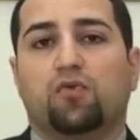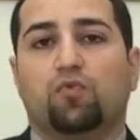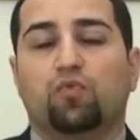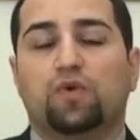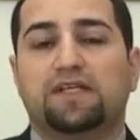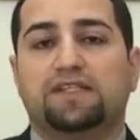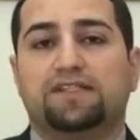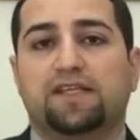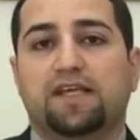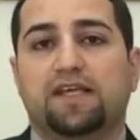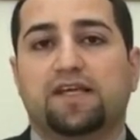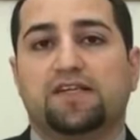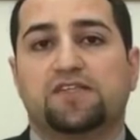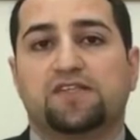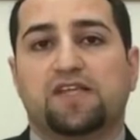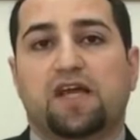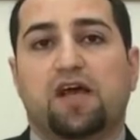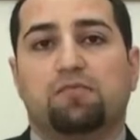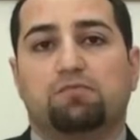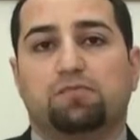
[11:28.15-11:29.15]
will take
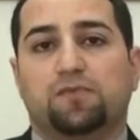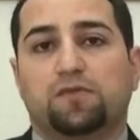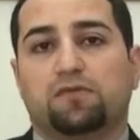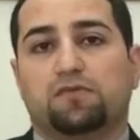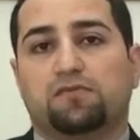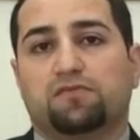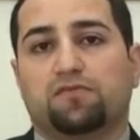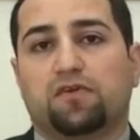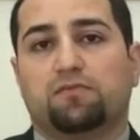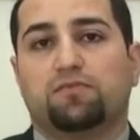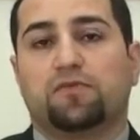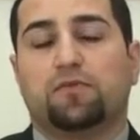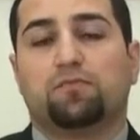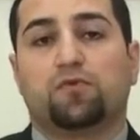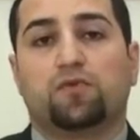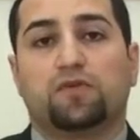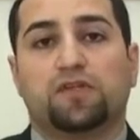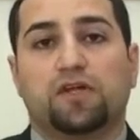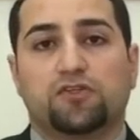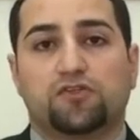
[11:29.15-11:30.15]
sample from the
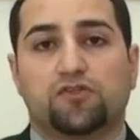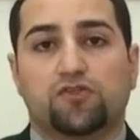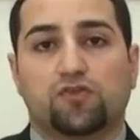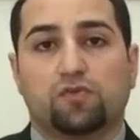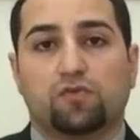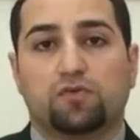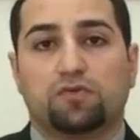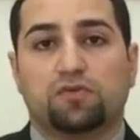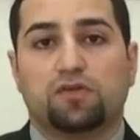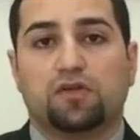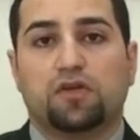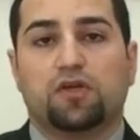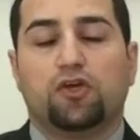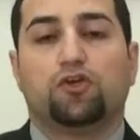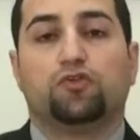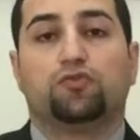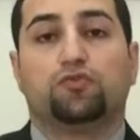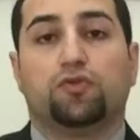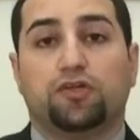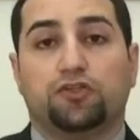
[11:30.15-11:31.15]
product sold
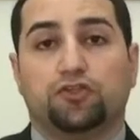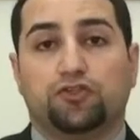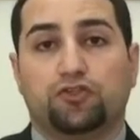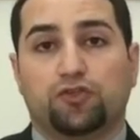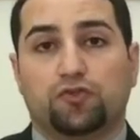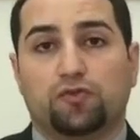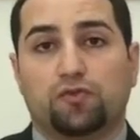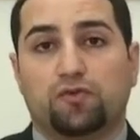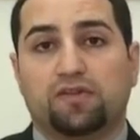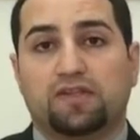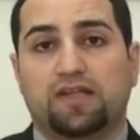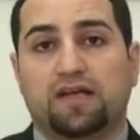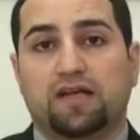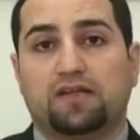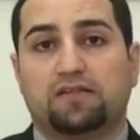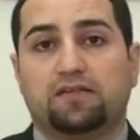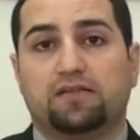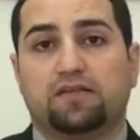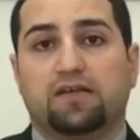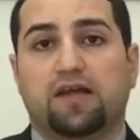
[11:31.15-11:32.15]
to ensure
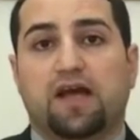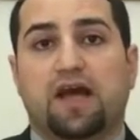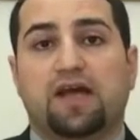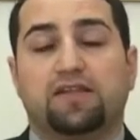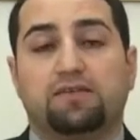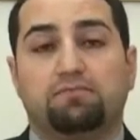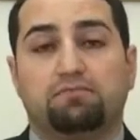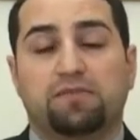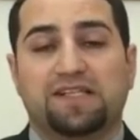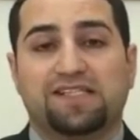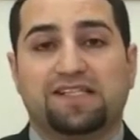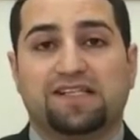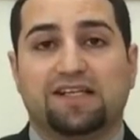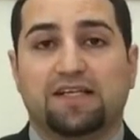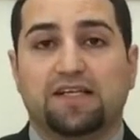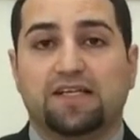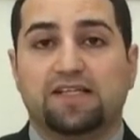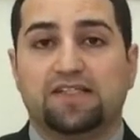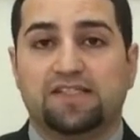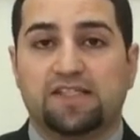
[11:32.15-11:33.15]
that, and
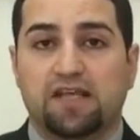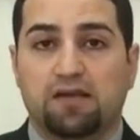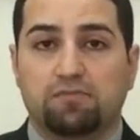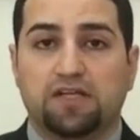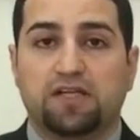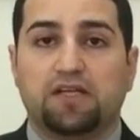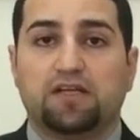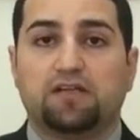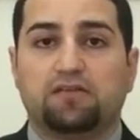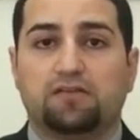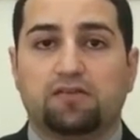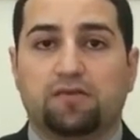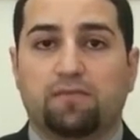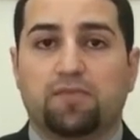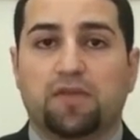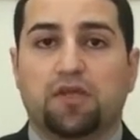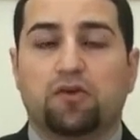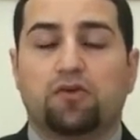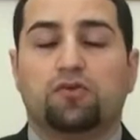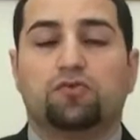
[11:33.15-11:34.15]
basically examine it
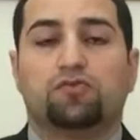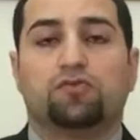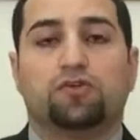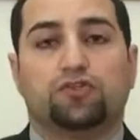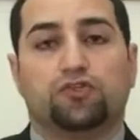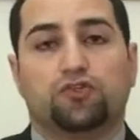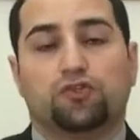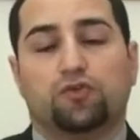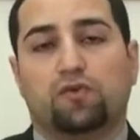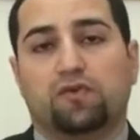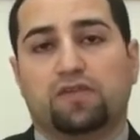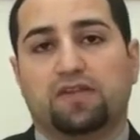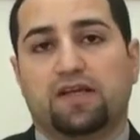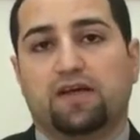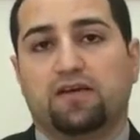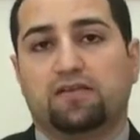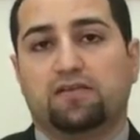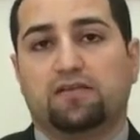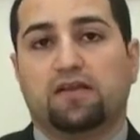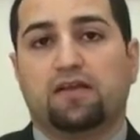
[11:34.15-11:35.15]
to ensure
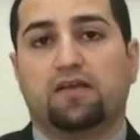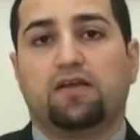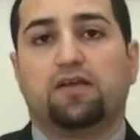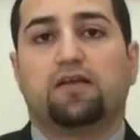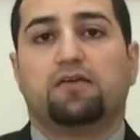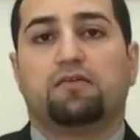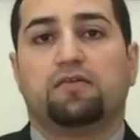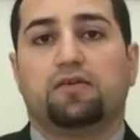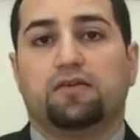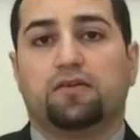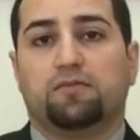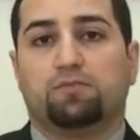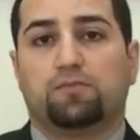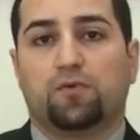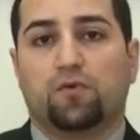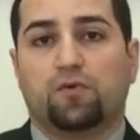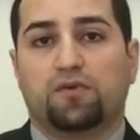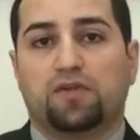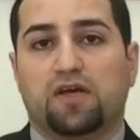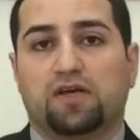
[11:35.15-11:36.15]
that the
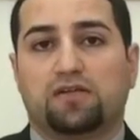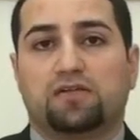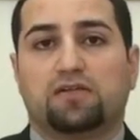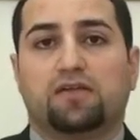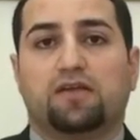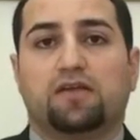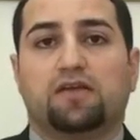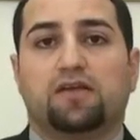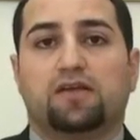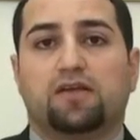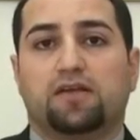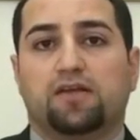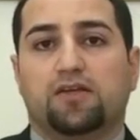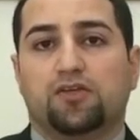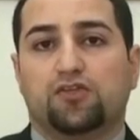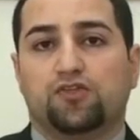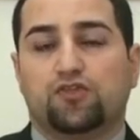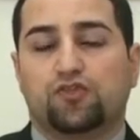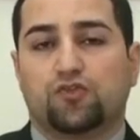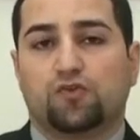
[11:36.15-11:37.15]
product
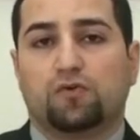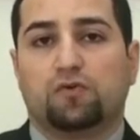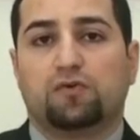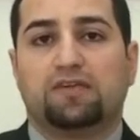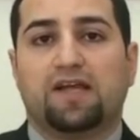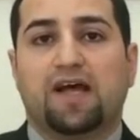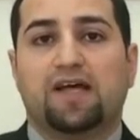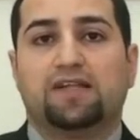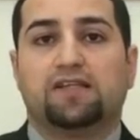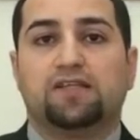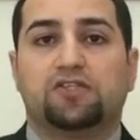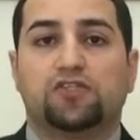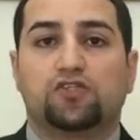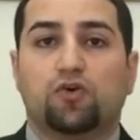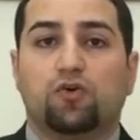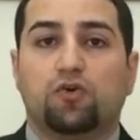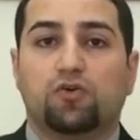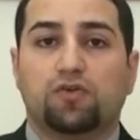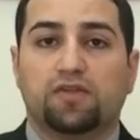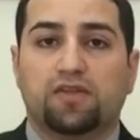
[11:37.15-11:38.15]
is sold and
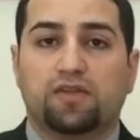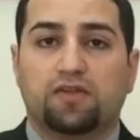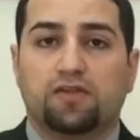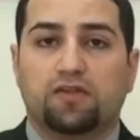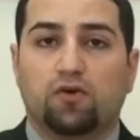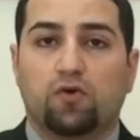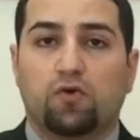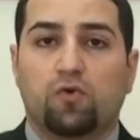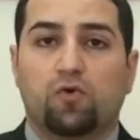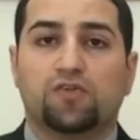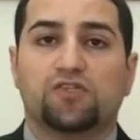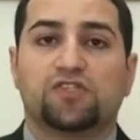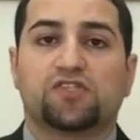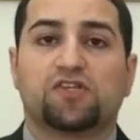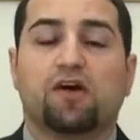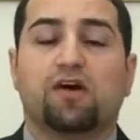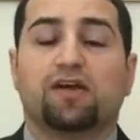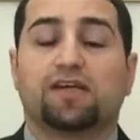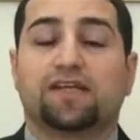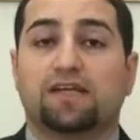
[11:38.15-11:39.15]
its whole
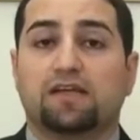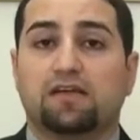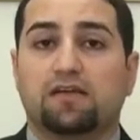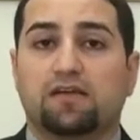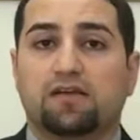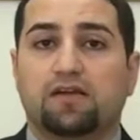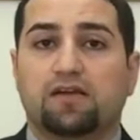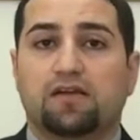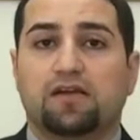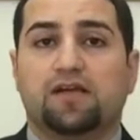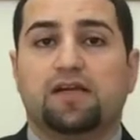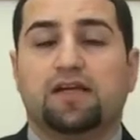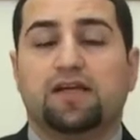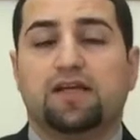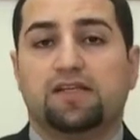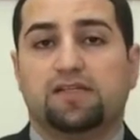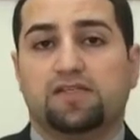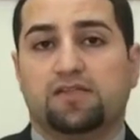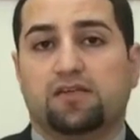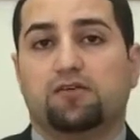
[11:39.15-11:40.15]
cycle
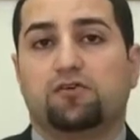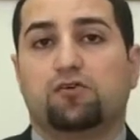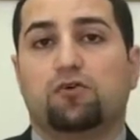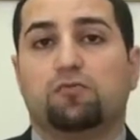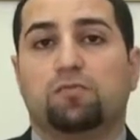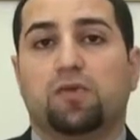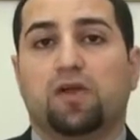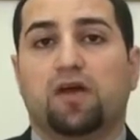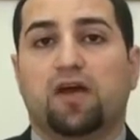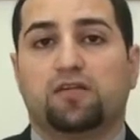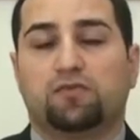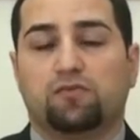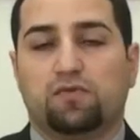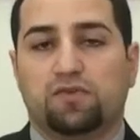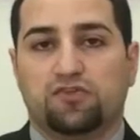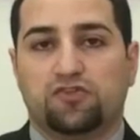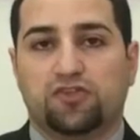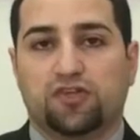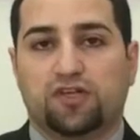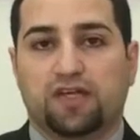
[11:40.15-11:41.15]
is in compliance
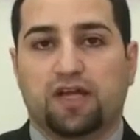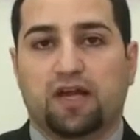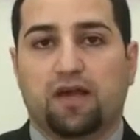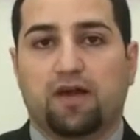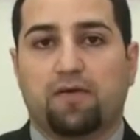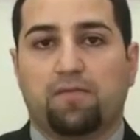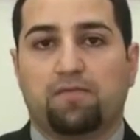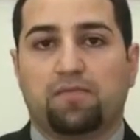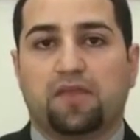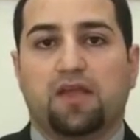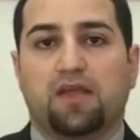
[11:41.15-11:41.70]
with Sharia.